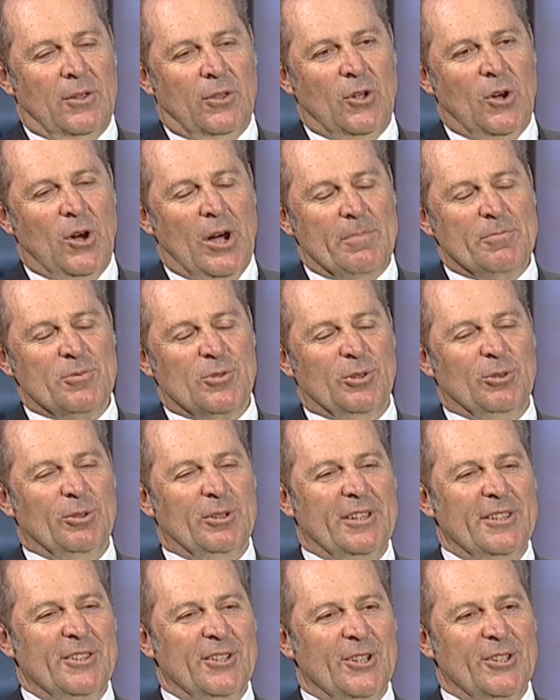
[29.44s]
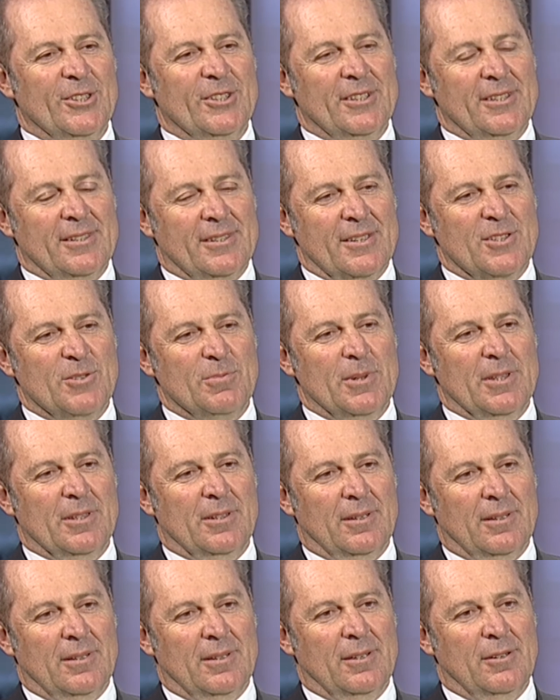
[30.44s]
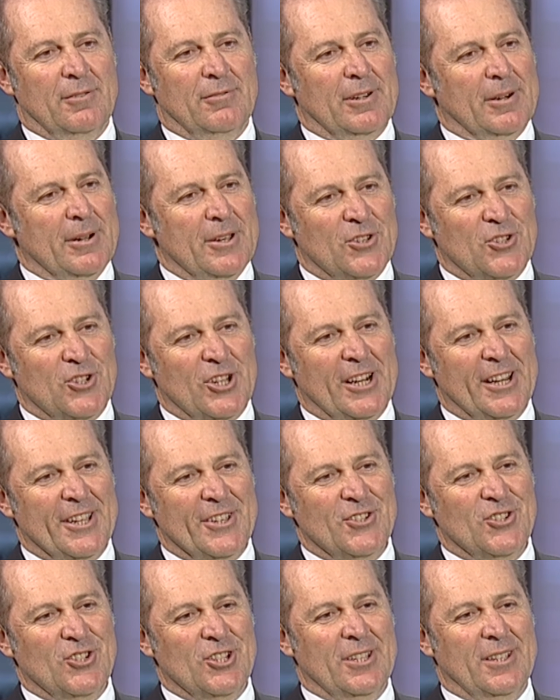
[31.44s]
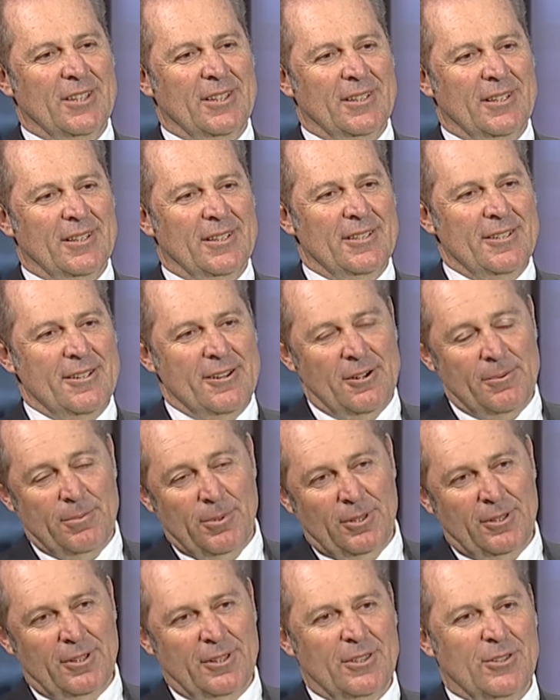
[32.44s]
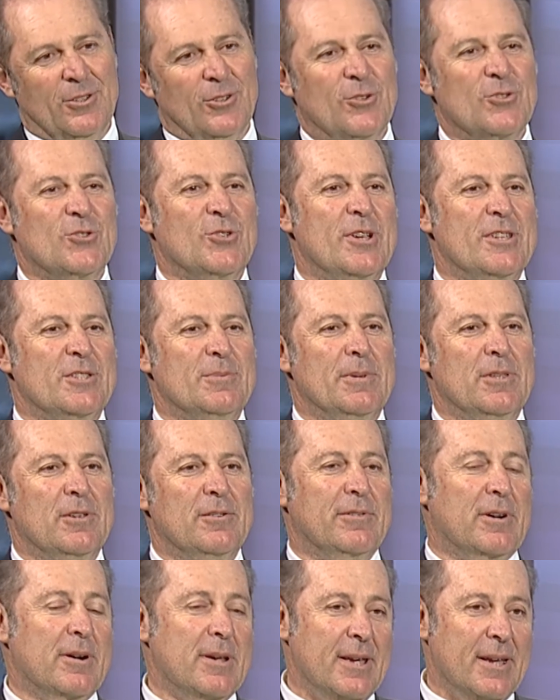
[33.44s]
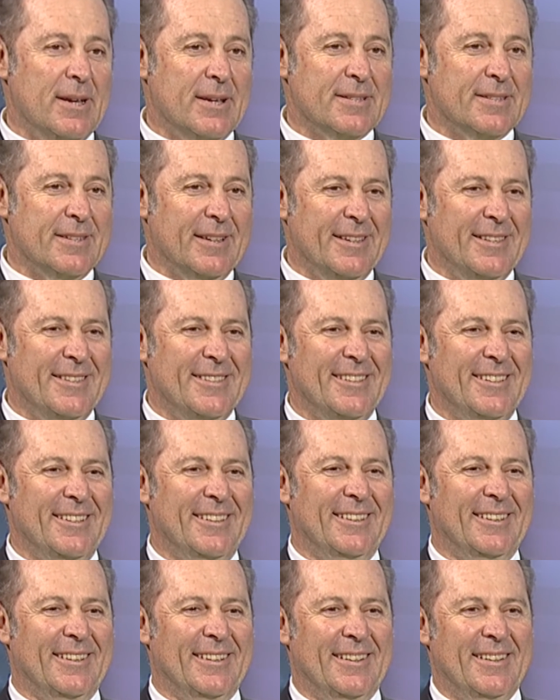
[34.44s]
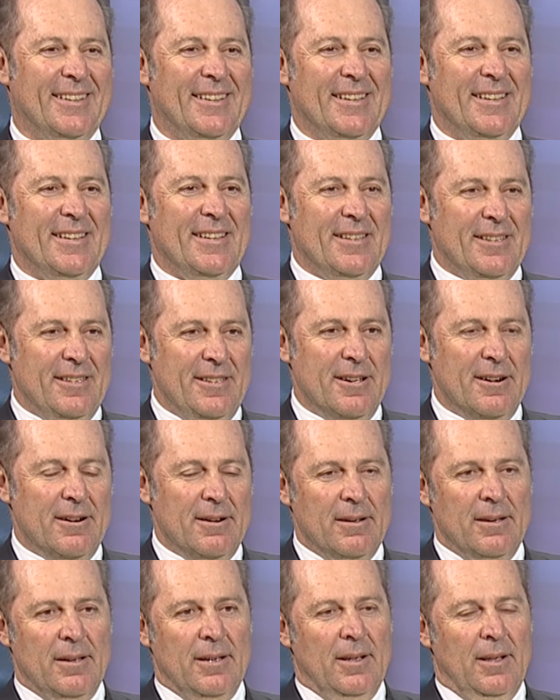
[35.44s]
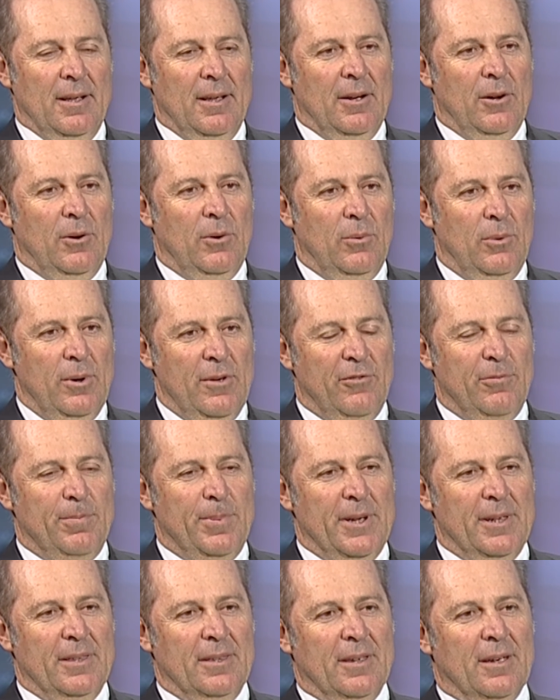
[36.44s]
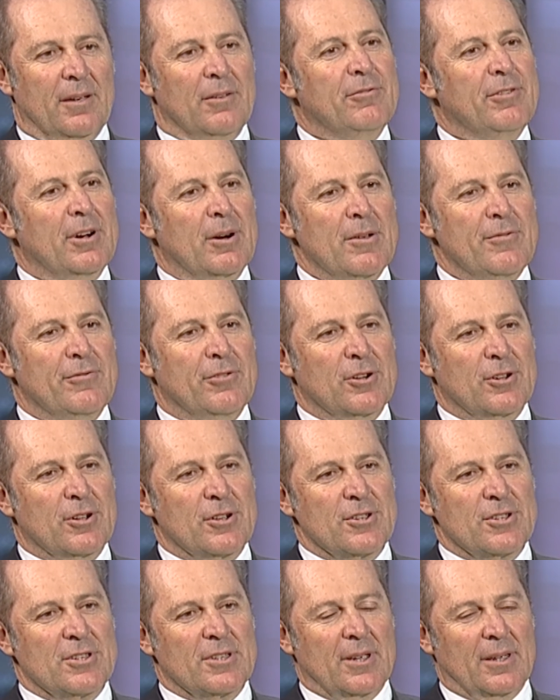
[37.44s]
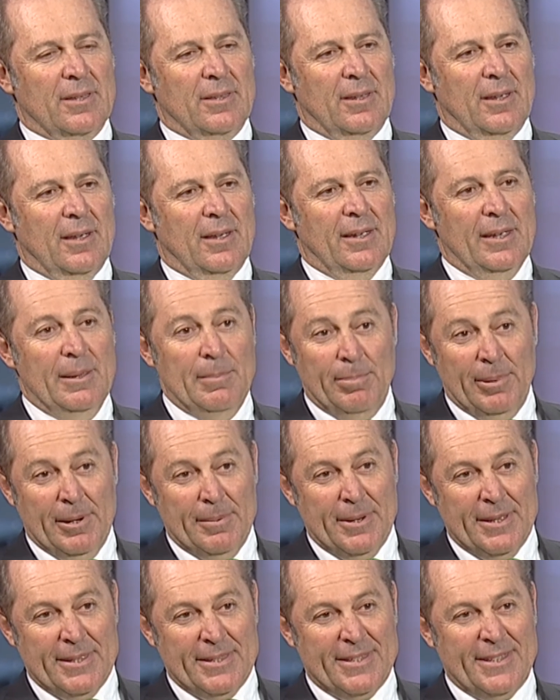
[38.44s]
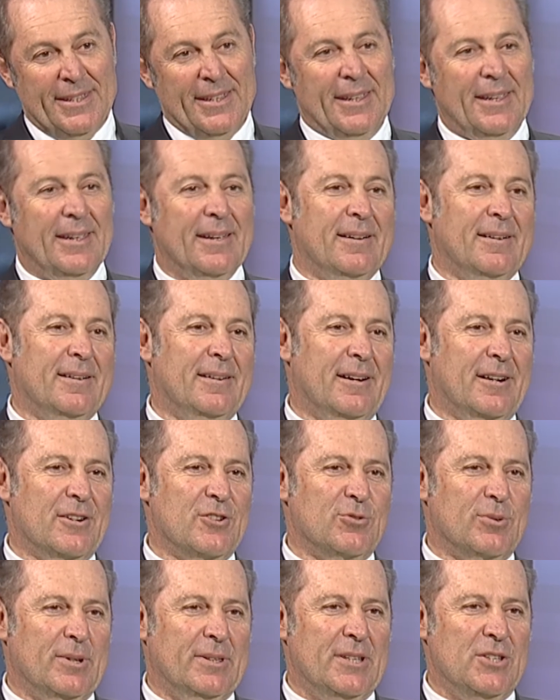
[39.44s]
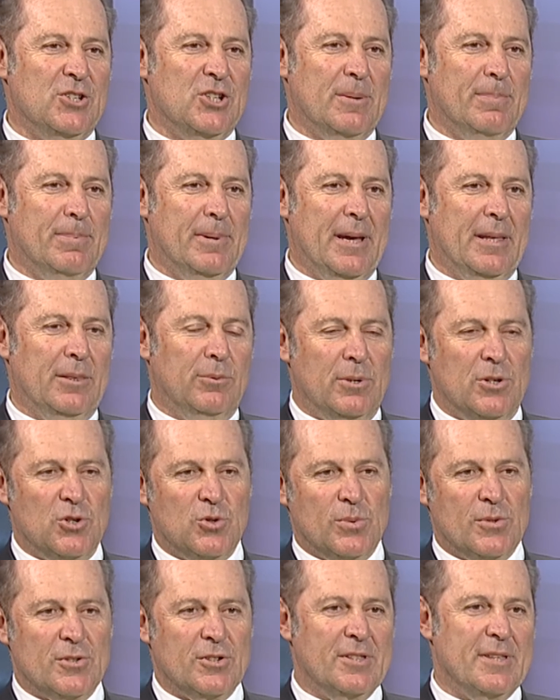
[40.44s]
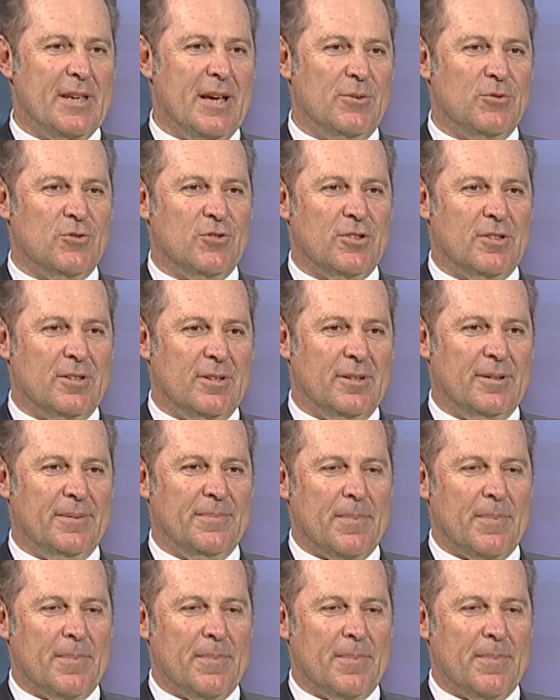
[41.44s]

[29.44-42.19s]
No, absolutely not. It has been a very challenging year, but it also has been a very exciting year. We've been very focused on implementing our strategic plan, which was announced